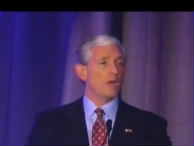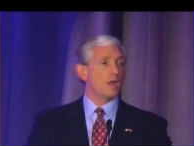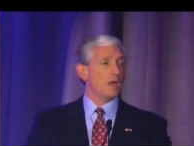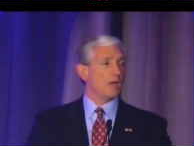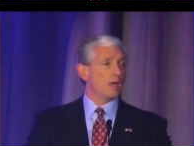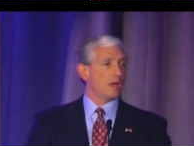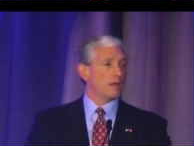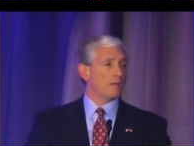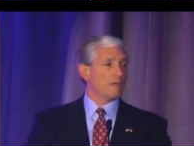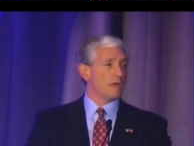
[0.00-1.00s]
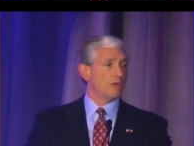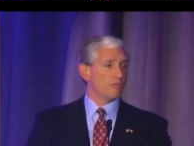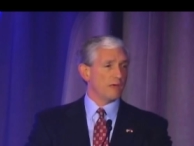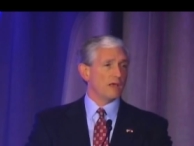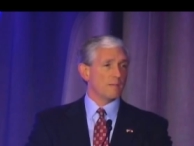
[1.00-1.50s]
and that you
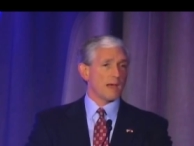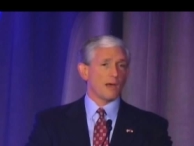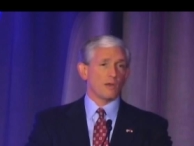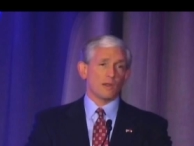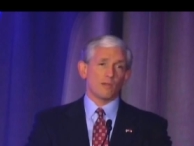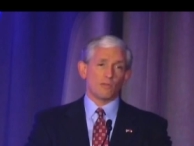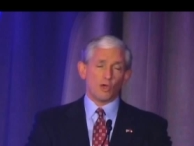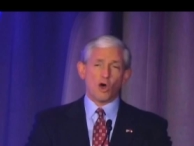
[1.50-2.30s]
think about the